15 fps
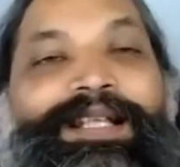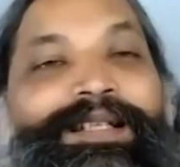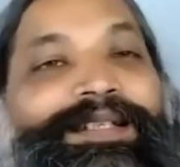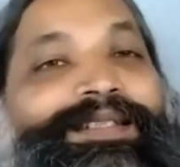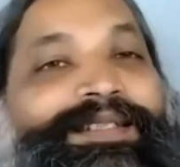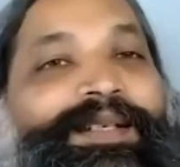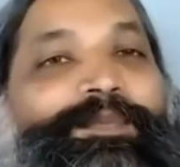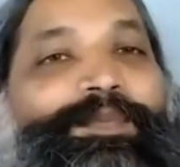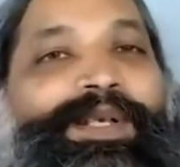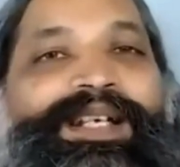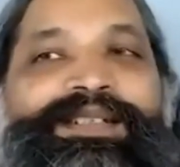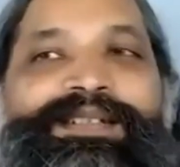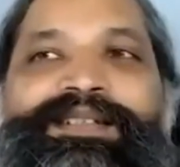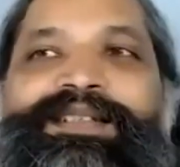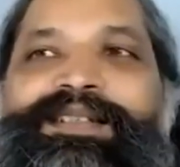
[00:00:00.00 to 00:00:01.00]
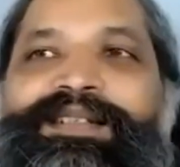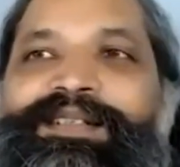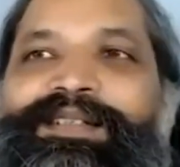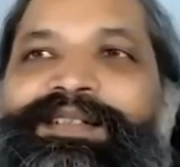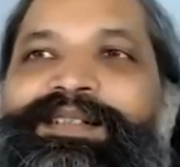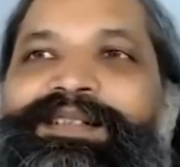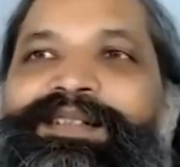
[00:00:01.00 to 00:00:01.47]
This completes
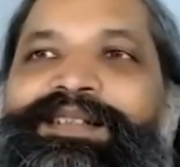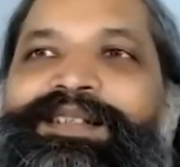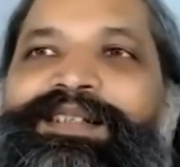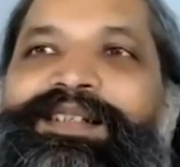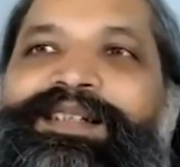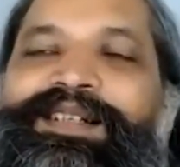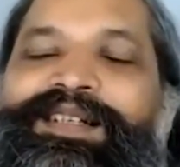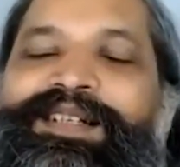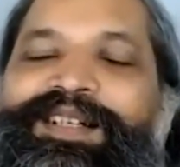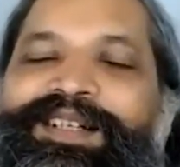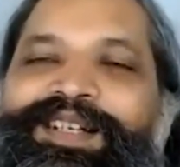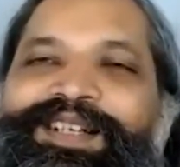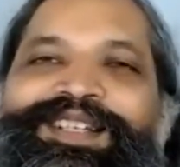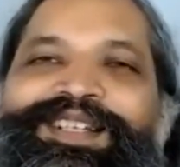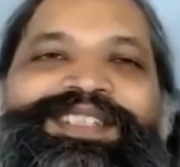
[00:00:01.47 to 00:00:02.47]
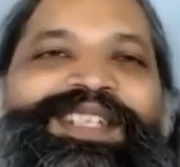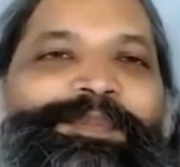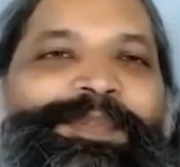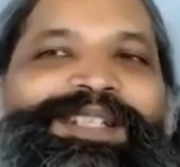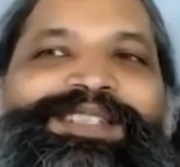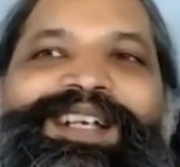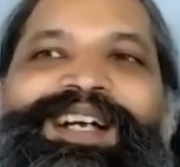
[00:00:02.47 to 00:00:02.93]
the
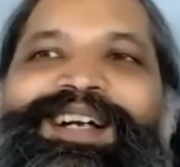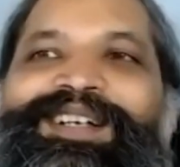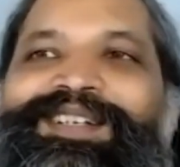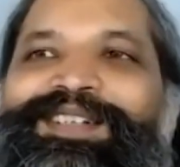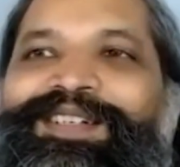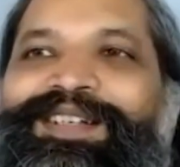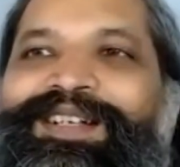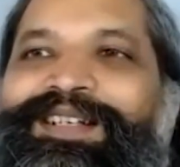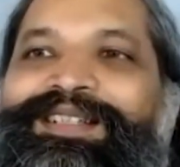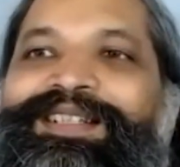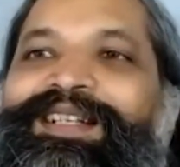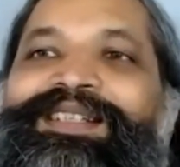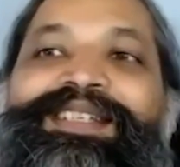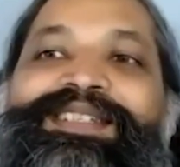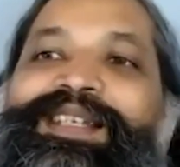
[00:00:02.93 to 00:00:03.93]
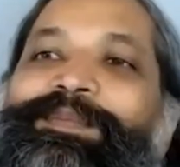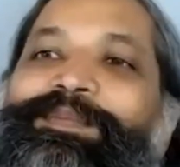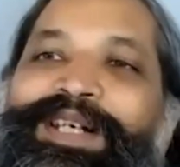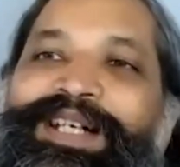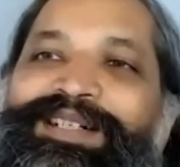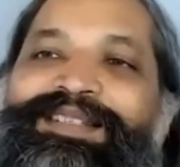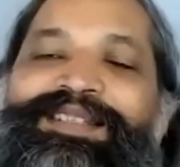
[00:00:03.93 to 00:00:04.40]
samatha, this
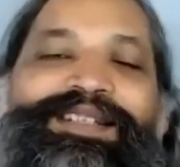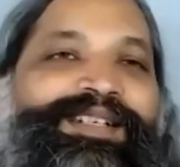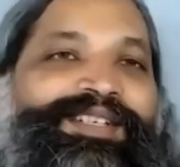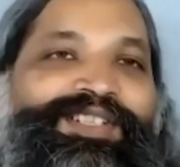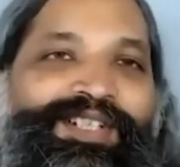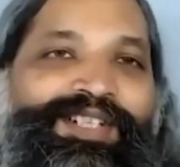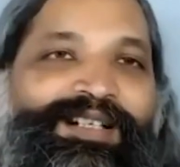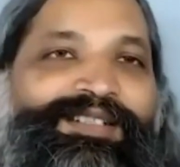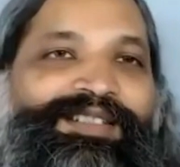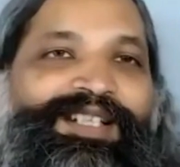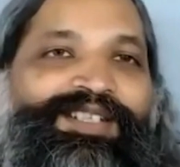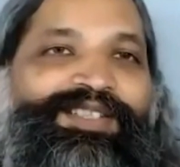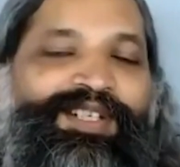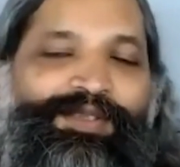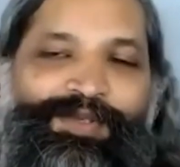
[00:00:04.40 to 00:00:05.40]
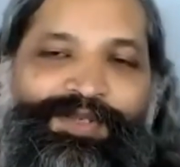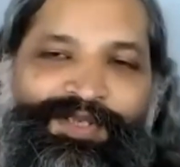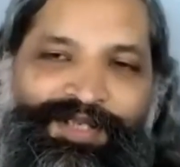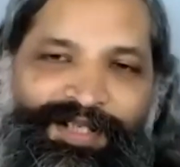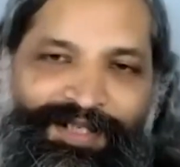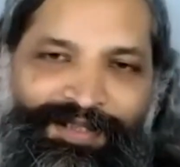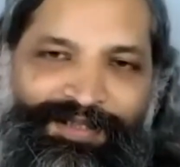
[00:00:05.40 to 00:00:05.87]
completes the Shakti
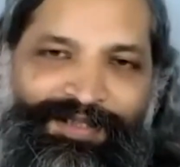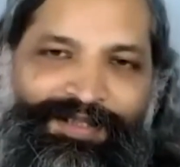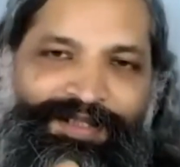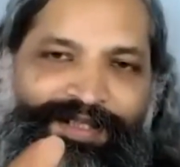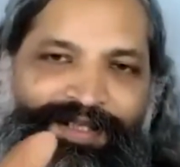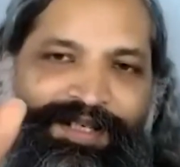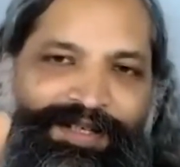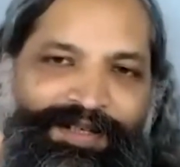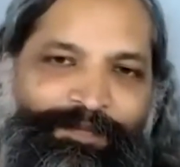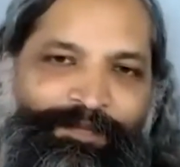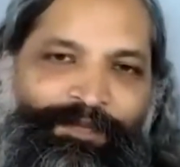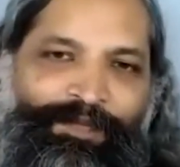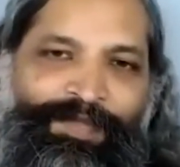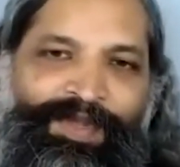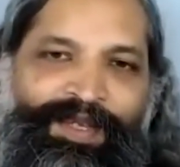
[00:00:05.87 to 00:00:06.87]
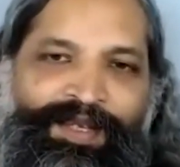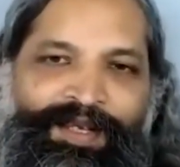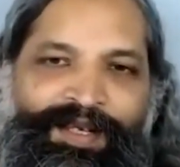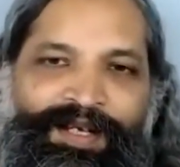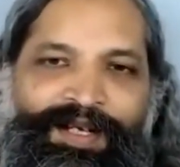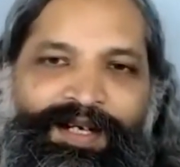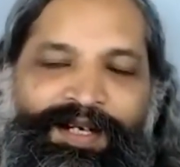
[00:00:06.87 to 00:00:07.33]
Chatushtaya, the
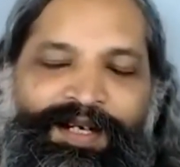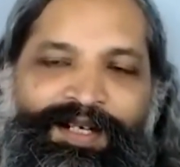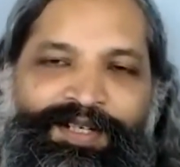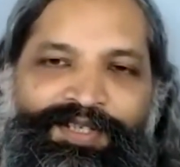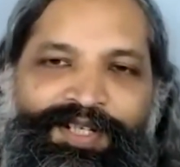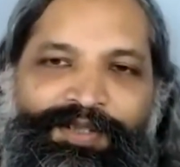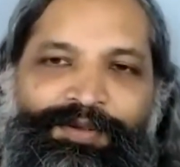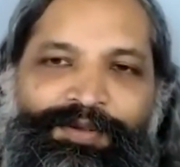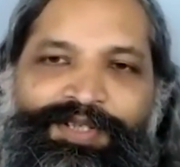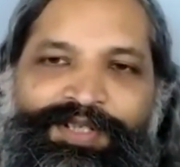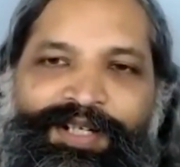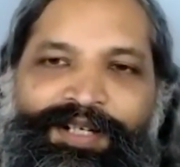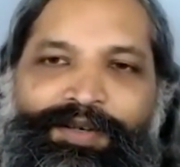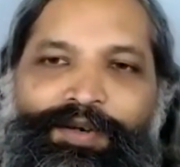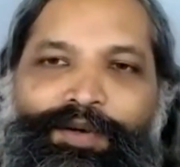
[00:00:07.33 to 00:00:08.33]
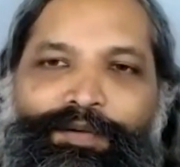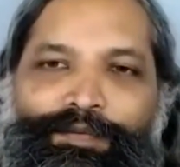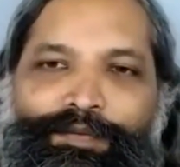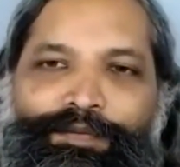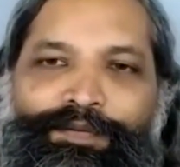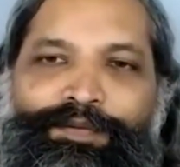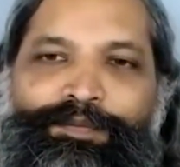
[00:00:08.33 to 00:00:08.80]
Chatushtaya
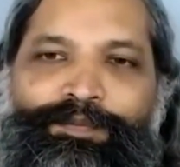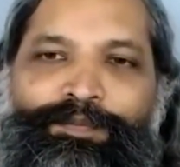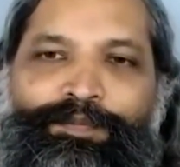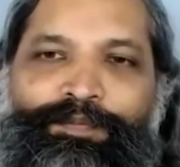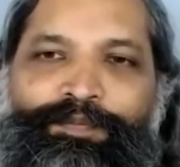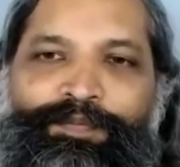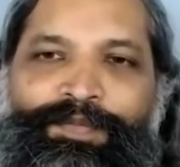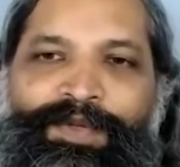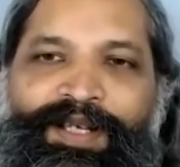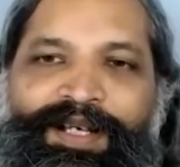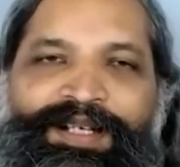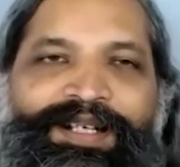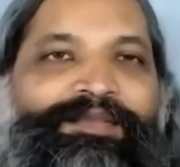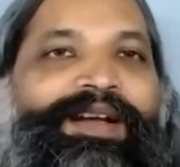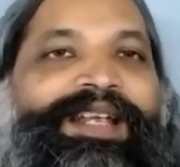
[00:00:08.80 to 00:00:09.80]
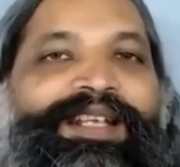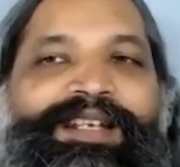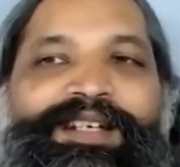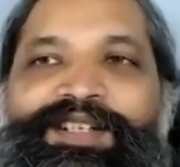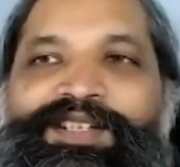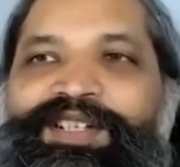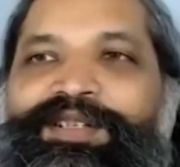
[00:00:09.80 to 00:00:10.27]
of divine
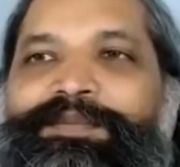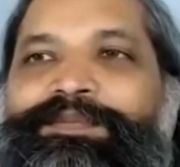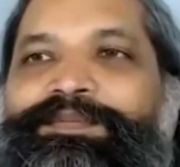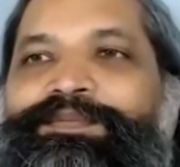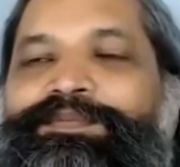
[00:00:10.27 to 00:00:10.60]
energy.